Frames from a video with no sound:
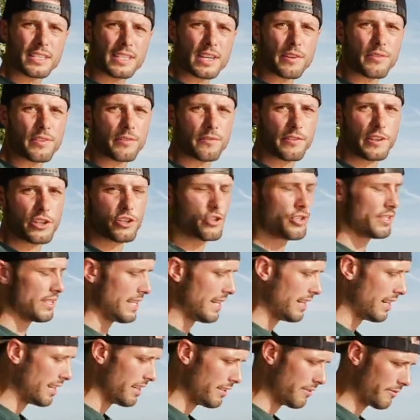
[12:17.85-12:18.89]
see if the fish is
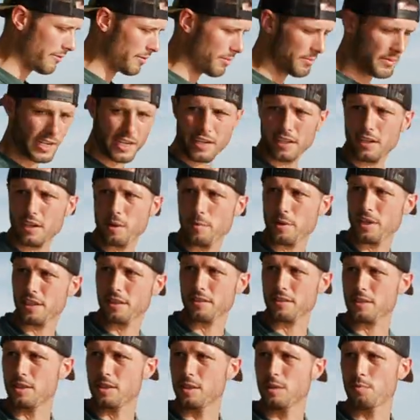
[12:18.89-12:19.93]
there. From there, I
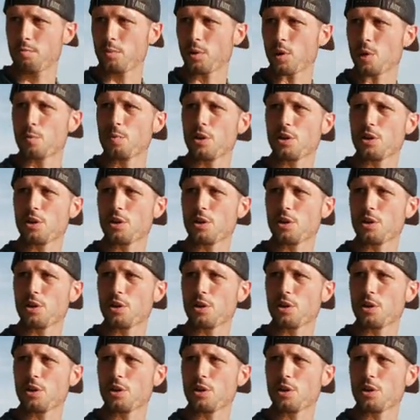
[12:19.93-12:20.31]
mean, pretty